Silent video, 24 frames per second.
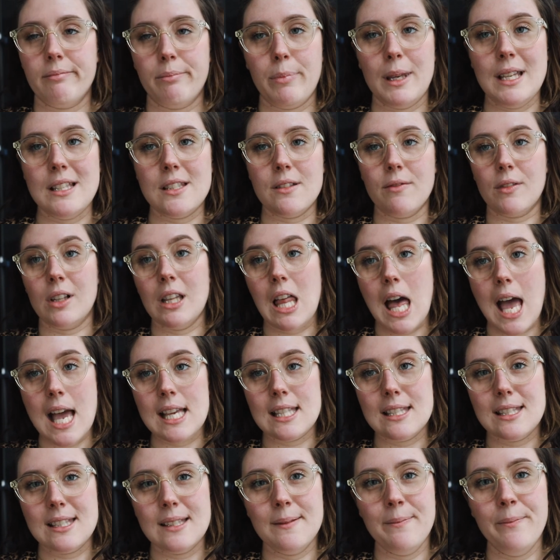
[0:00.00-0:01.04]
piece of
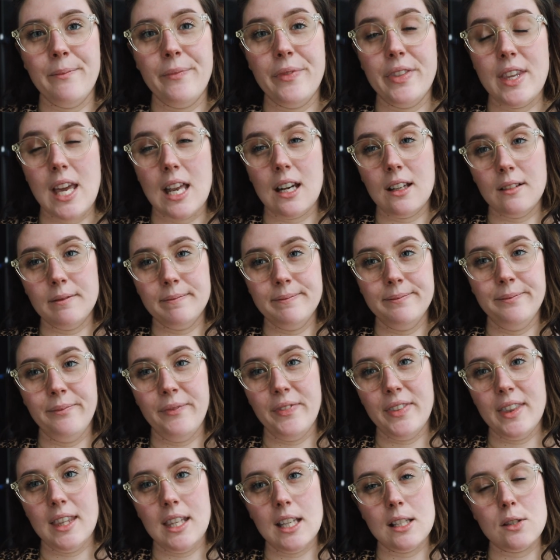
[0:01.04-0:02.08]
glass. Then
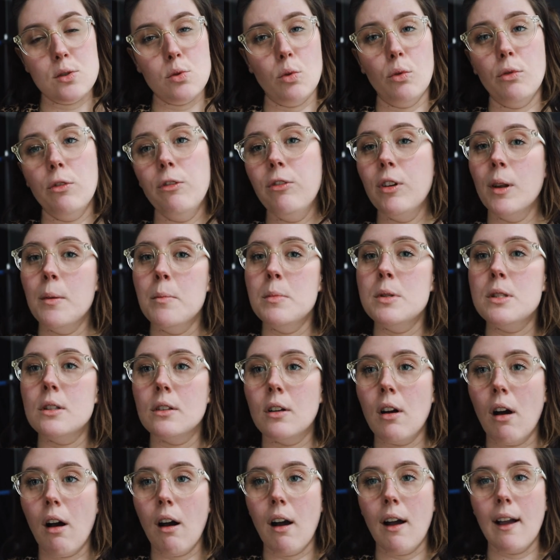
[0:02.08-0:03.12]
this little flimsy
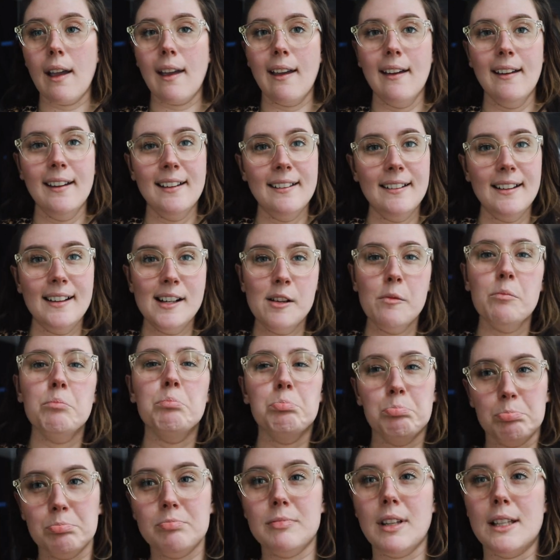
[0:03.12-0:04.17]
guy.
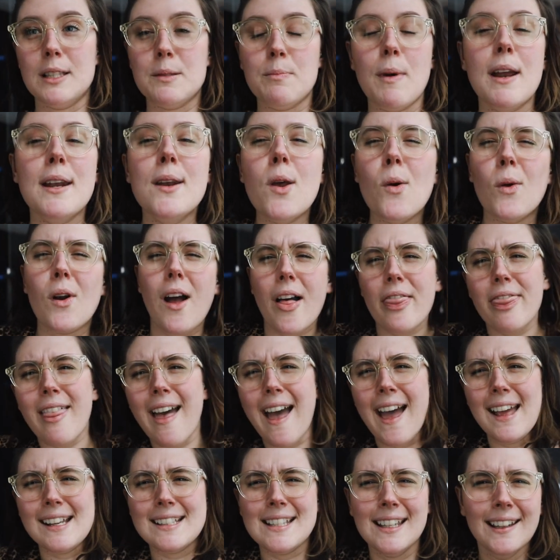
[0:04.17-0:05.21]
That's my note on
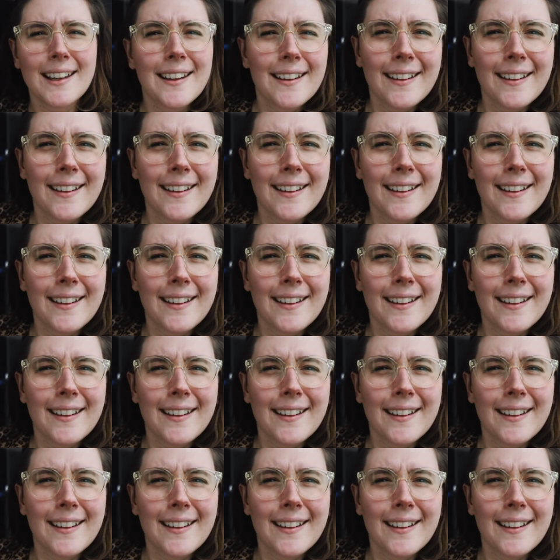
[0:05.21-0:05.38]
that.